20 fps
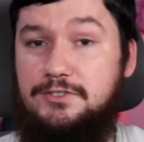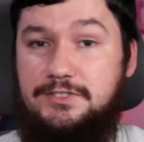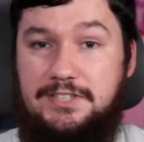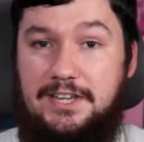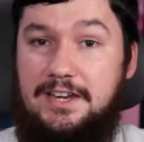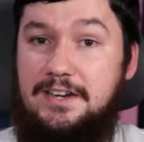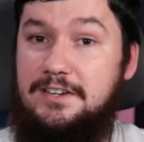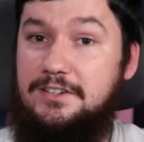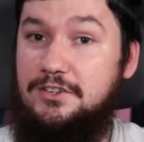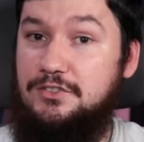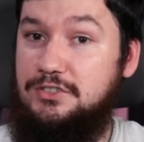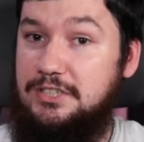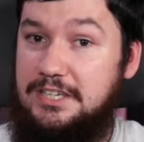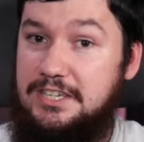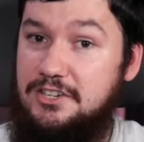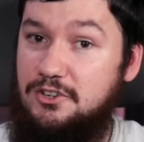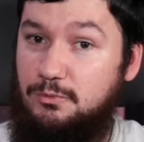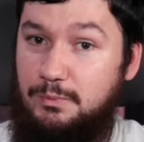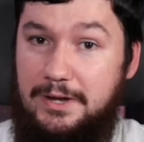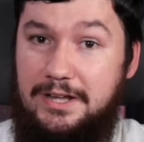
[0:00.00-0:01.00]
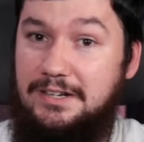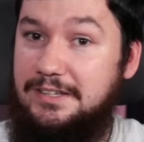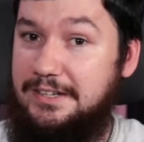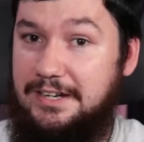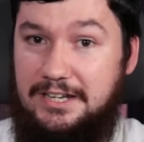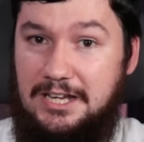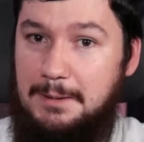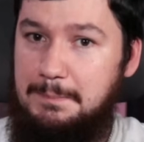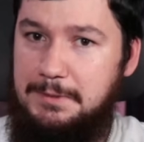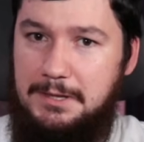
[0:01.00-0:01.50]
10 goes EOL in a
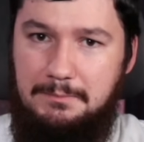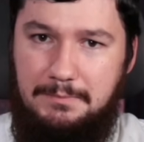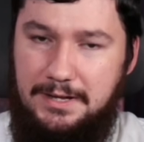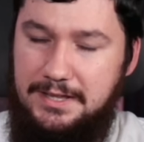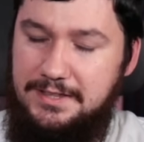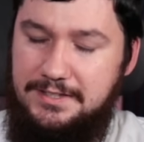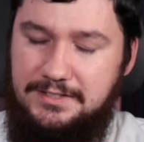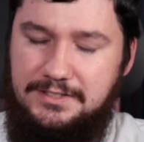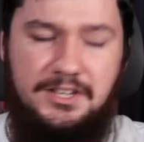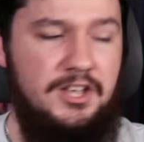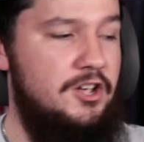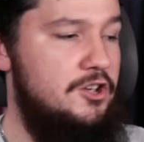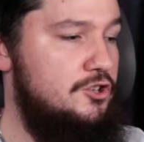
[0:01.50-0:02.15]
couple of months.